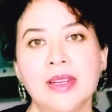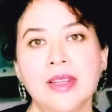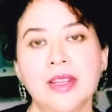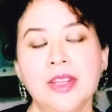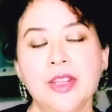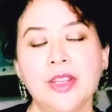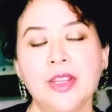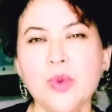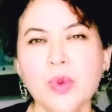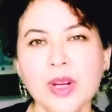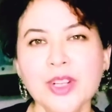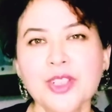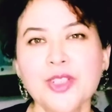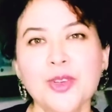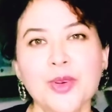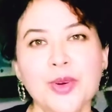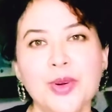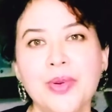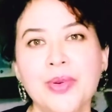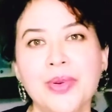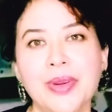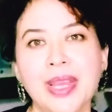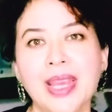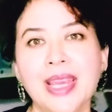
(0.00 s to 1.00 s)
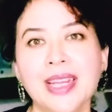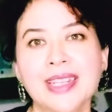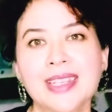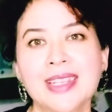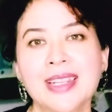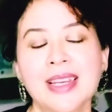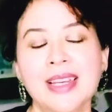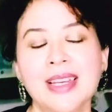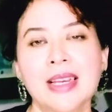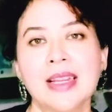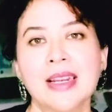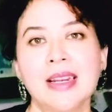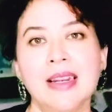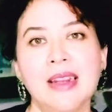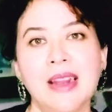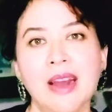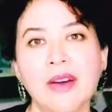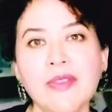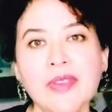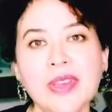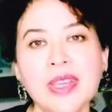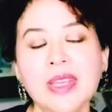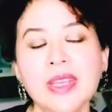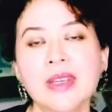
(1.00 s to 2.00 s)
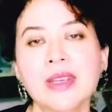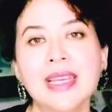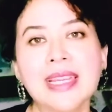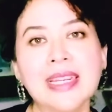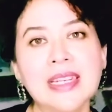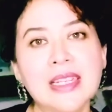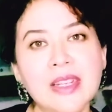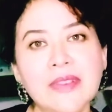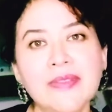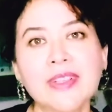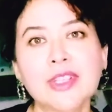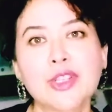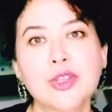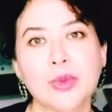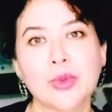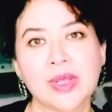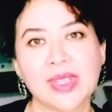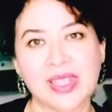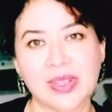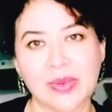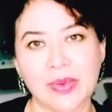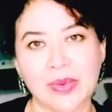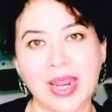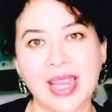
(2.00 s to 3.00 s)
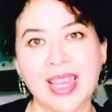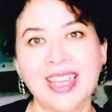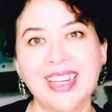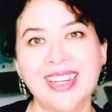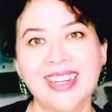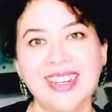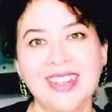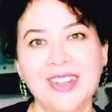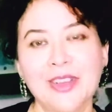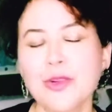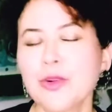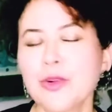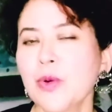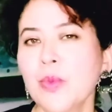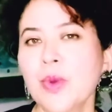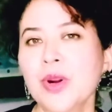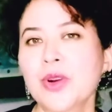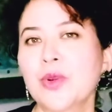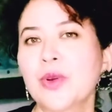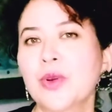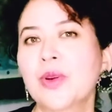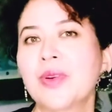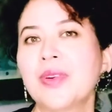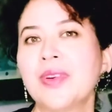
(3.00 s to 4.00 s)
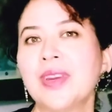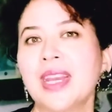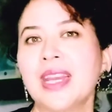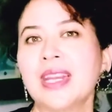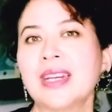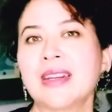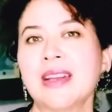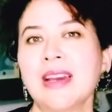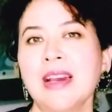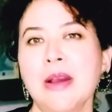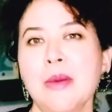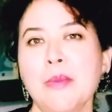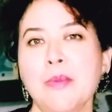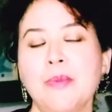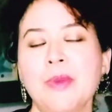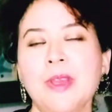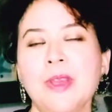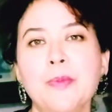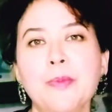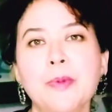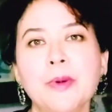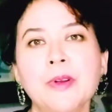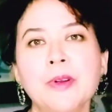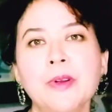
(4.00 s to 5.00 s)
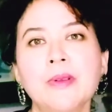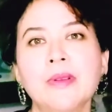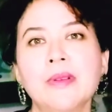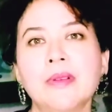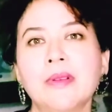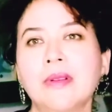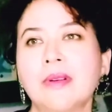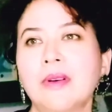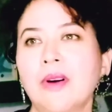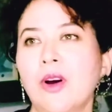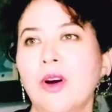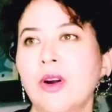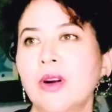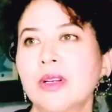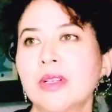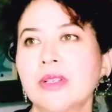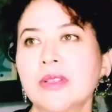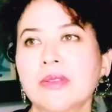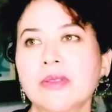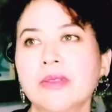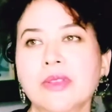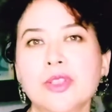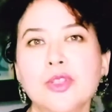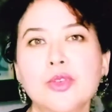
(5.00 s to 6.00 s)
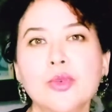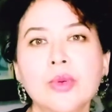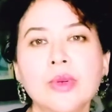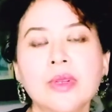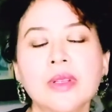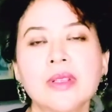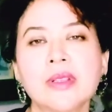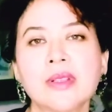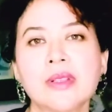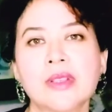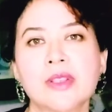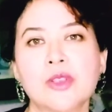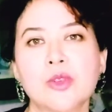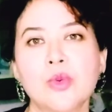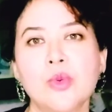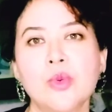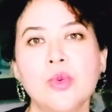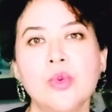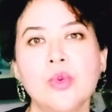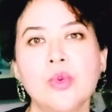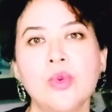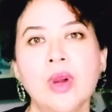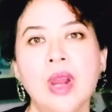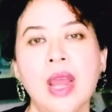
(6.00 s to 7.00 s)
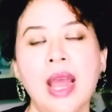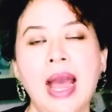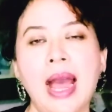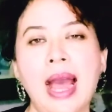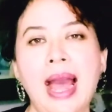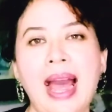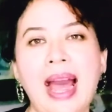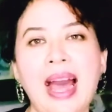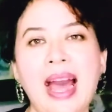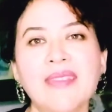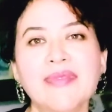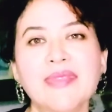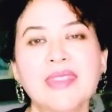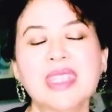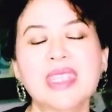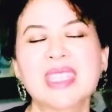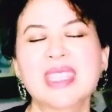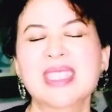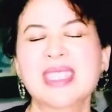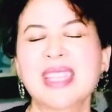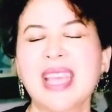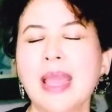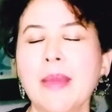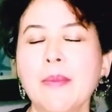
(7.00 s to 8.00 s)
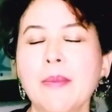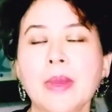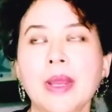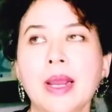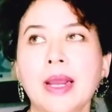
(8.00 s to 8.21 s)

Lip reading: You want to create loving individuals, right? You don't want to create people or students who have the same